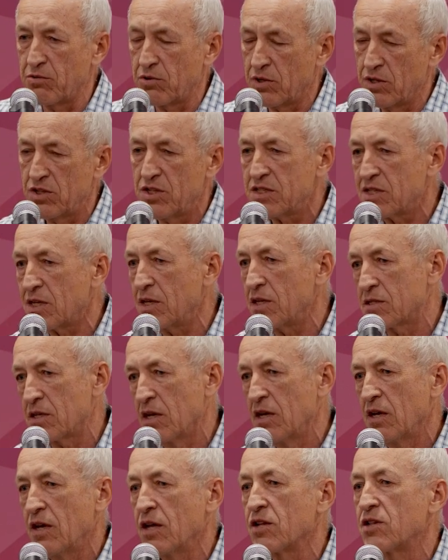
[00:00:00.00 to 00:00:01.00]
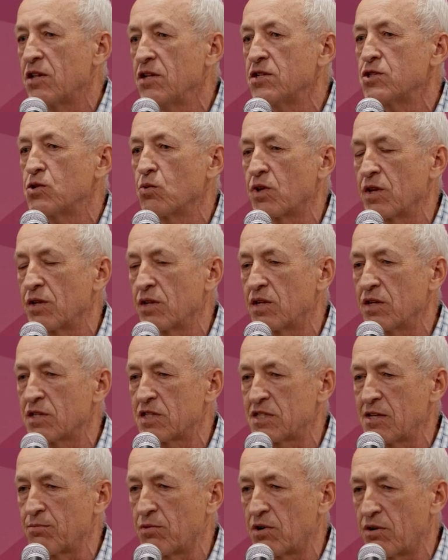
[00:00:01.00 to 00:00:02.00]
In this case, at least you can get
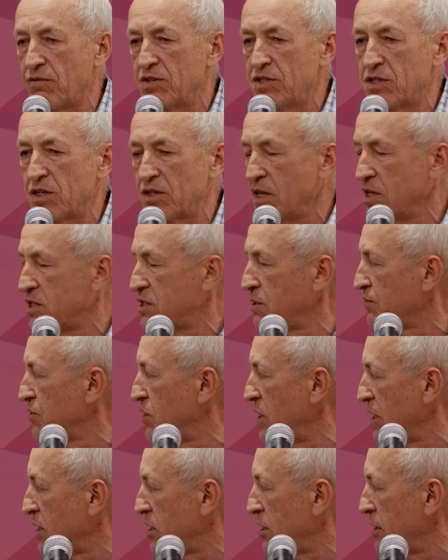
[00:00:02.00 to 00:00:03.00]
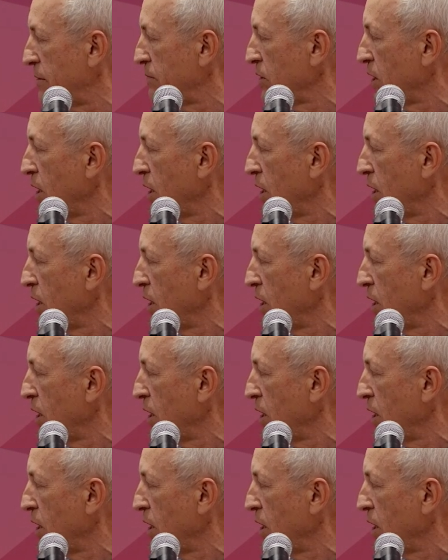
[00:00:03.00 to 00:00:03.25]
some quantitative data.